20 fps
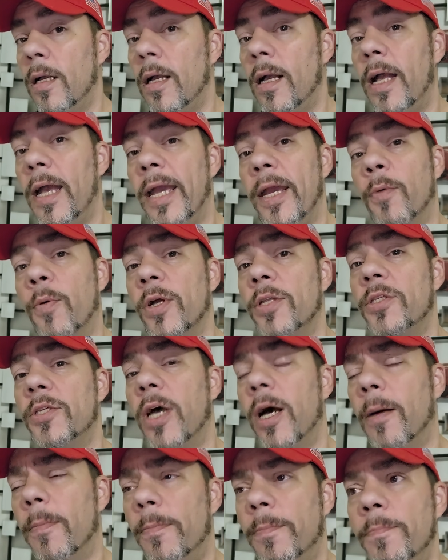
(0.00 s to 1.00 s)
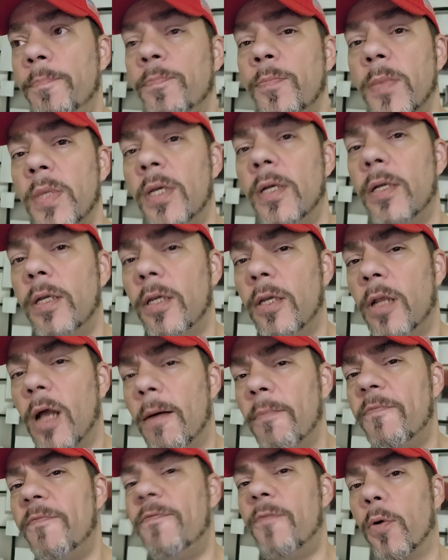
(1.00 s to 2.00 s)
Hey, what's up?
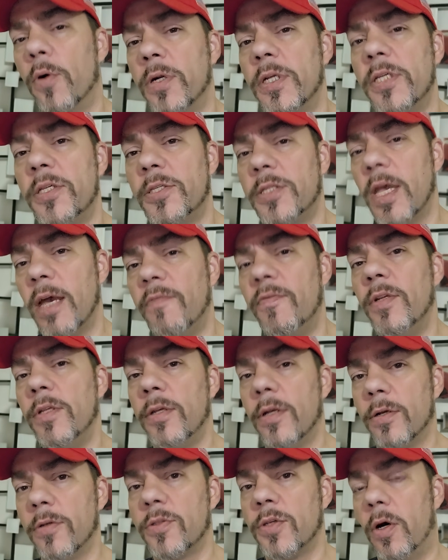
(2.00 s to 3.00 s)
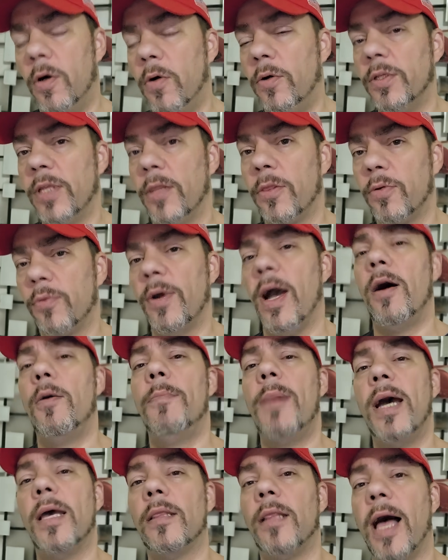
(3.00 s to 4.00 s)
I'm 47 years old, and throughout
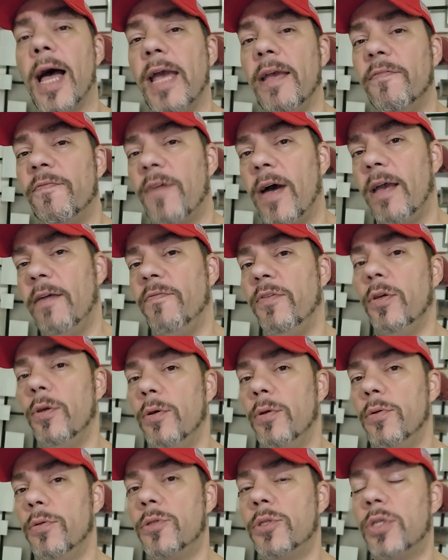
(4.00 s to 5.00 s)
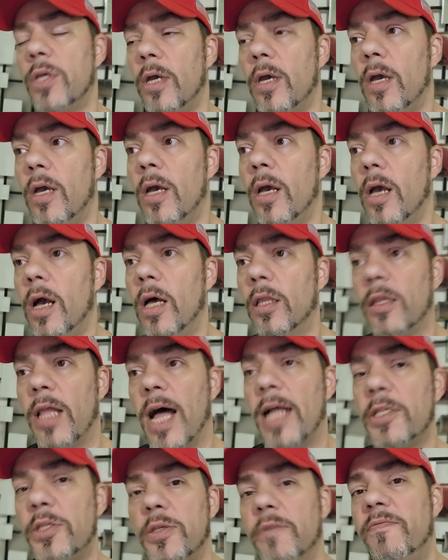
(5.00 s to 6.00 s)
my life, I've used
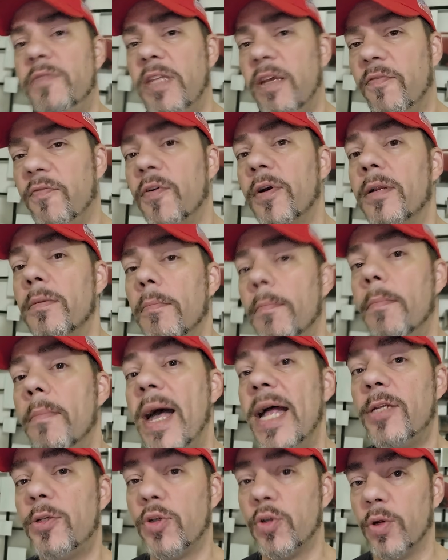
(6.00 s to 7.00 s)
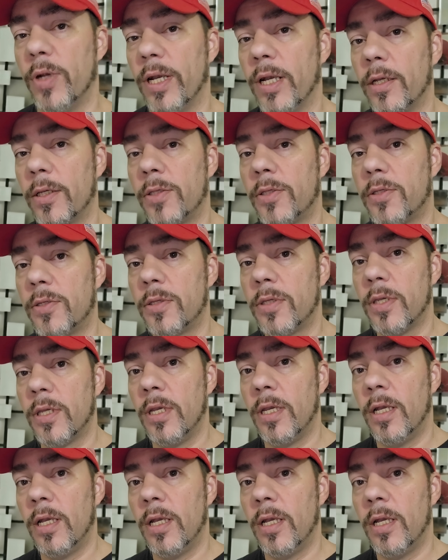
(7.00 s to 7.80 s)
lots of different metrics